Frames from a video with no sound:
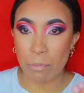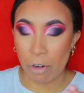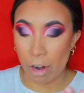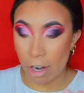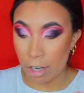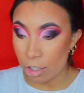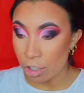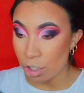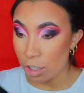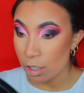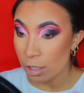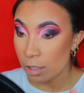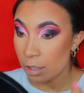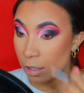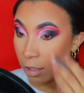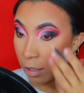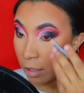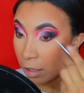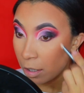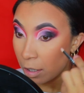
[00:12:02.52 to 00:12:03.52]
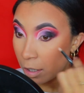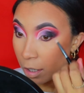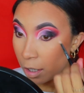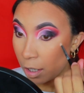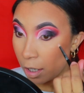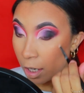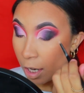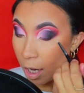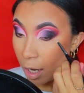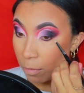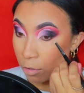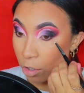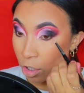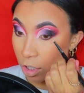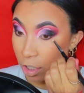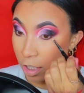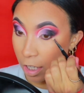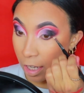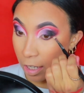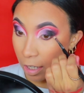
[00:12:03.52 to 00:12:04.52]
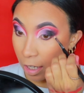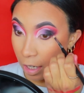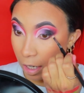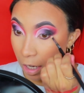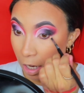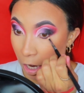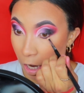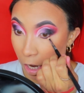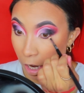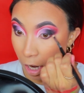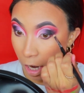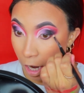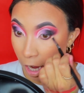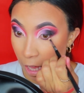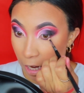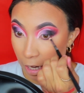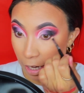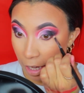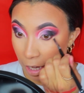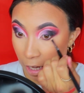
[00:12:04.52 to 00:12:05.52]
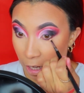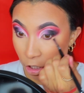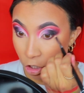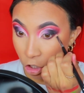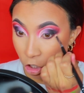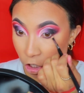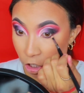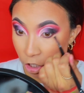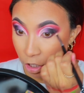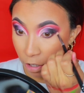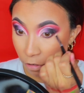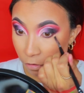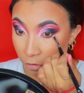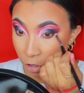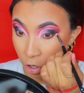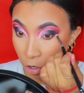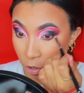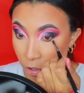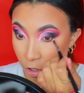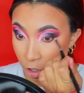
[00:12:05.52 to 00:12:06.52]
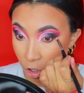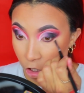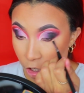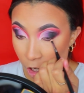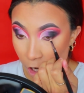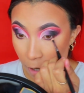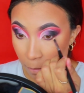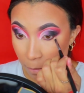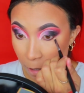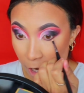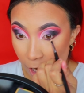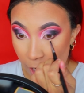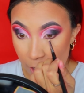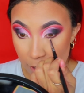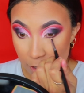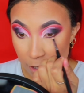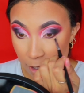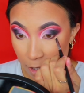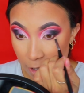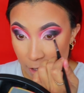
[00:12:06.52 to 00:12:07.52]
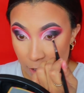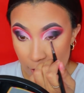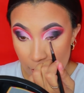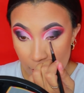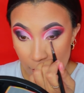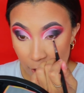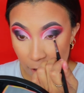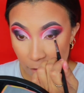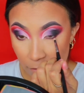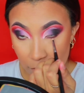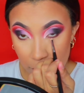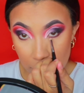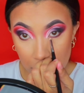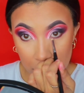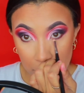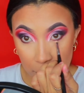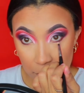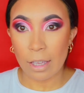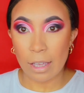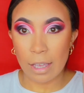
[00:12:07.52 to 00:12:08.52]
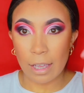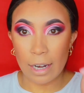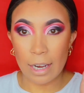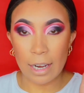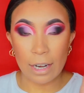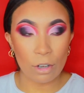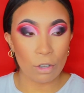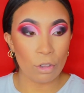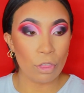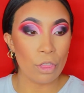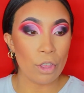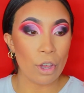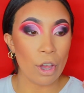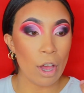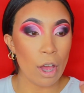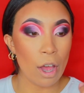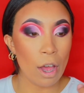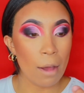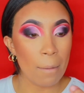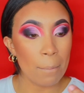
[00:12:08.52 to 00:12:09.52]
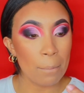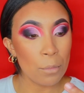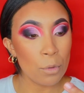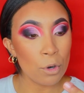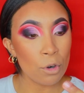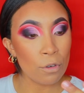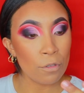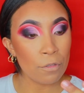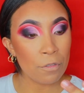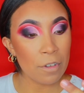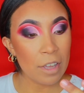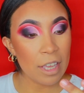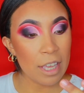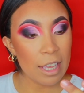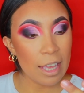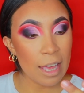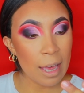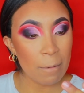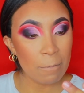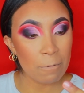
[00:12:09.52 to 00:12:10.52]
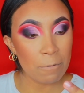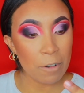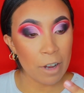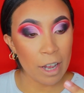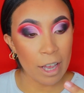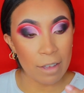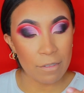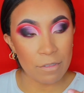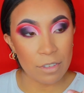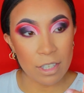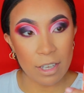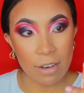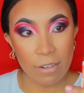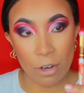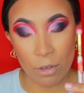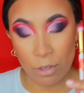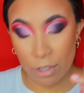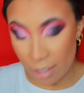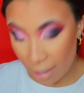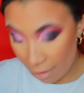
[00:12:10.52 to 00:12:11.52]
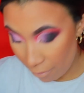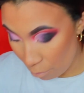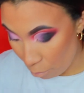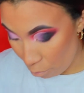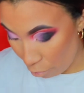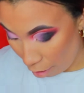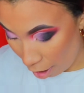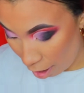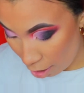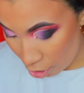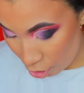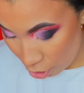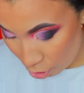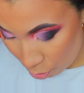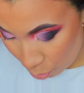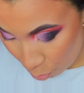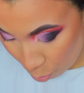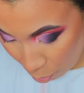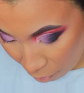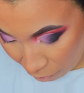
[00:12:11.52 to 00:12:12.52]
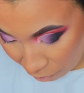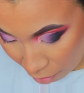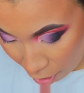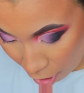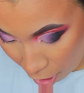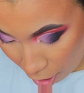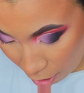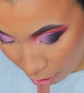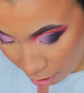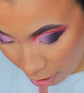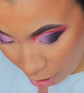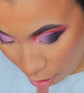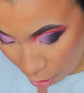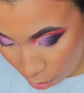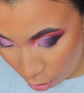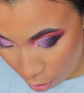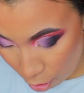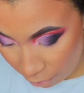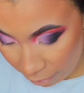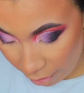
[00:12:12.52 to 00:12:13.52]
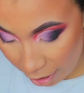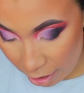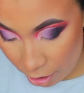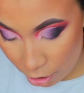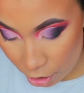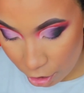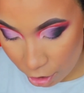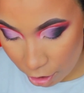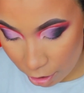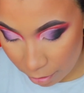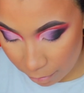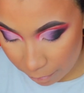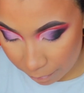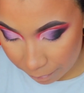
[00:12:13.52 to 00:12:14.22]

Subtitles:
brush, I'm just then going to lightly just diffuse the sharp lines underneath. And then on the Morphe M507 brush with the neon orange,